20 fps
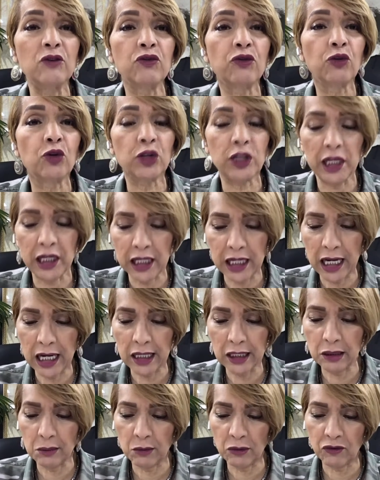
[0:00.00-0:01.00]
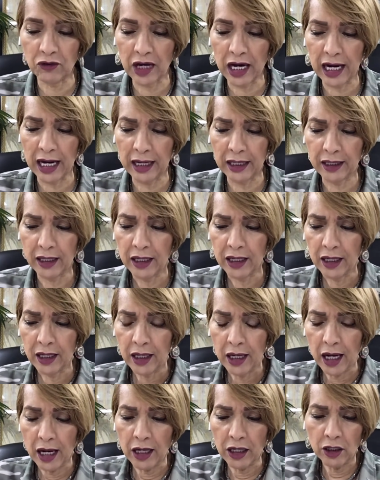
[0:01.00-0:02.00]
for the kingdom of God.
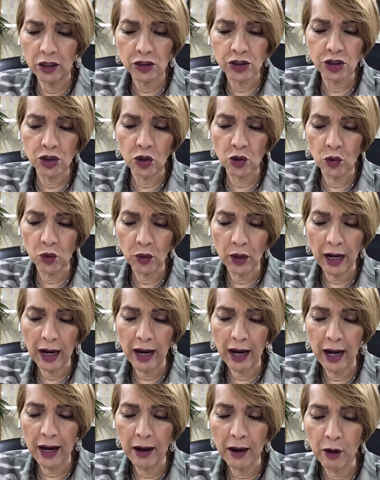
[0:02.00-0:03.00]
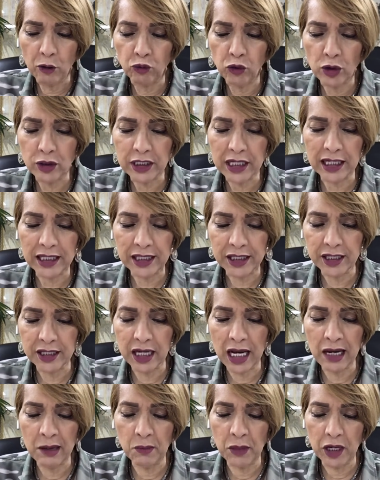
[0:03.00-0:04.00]
And so I, I wrote down a
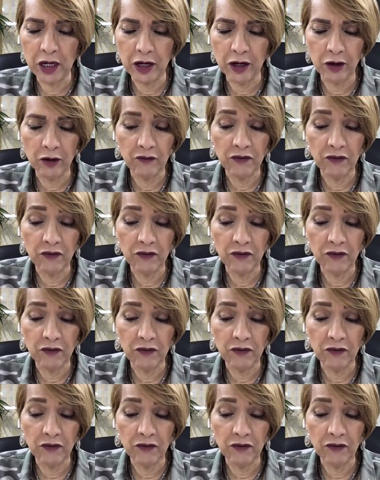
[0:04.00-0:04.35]
statement here.